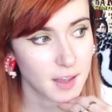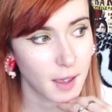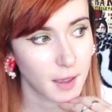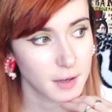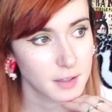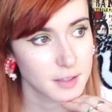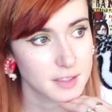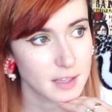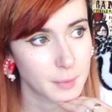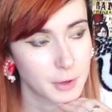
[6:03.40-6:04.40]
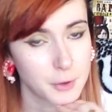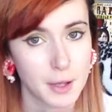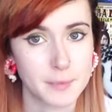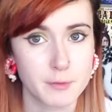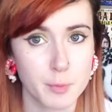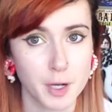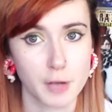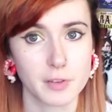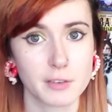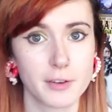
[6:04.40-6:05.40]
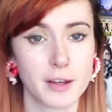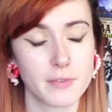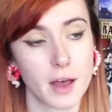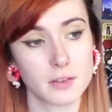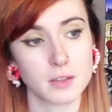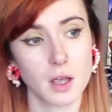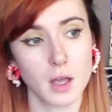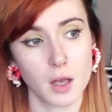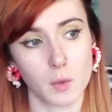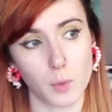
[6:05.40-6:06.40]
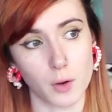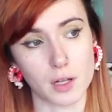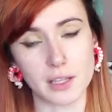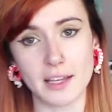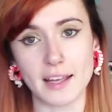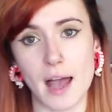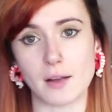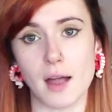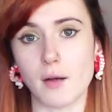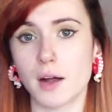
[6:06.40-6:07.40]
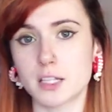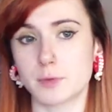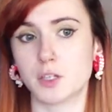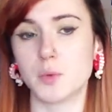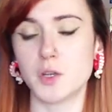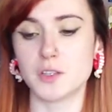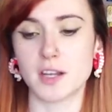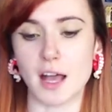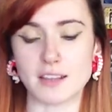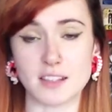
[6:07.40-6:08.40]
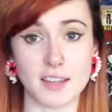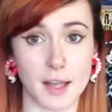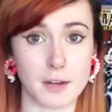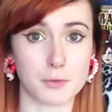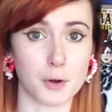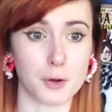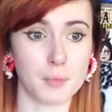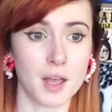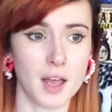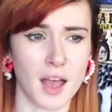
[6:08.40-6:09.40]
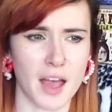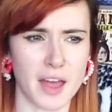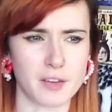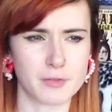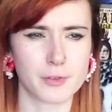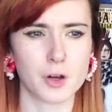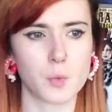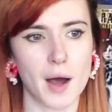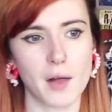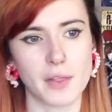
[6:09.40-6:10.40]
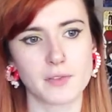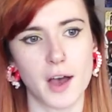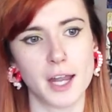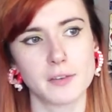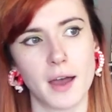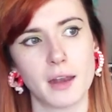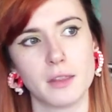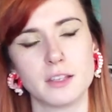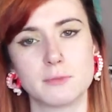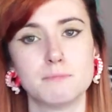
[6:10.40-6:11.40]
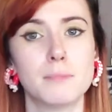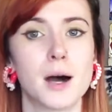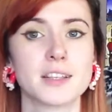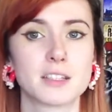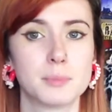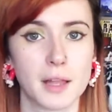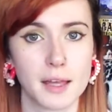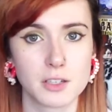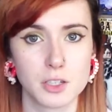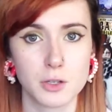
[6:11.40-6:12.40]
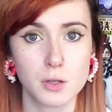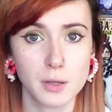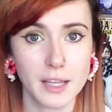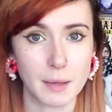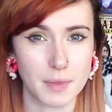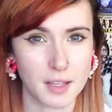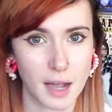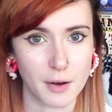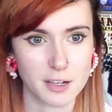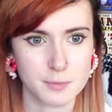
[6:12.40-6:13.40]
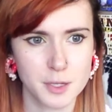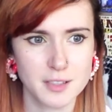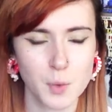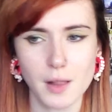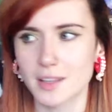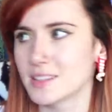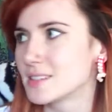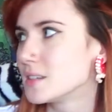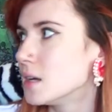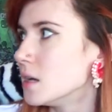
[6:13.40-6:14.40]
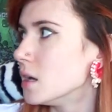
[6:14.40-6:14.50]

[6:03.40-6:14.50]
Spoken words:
and someone who comes over pretty often, a friend of ours, were cleaning our garage because we use it as a second room. And for a while they've kind of had this master plan to clean up the garage because while it's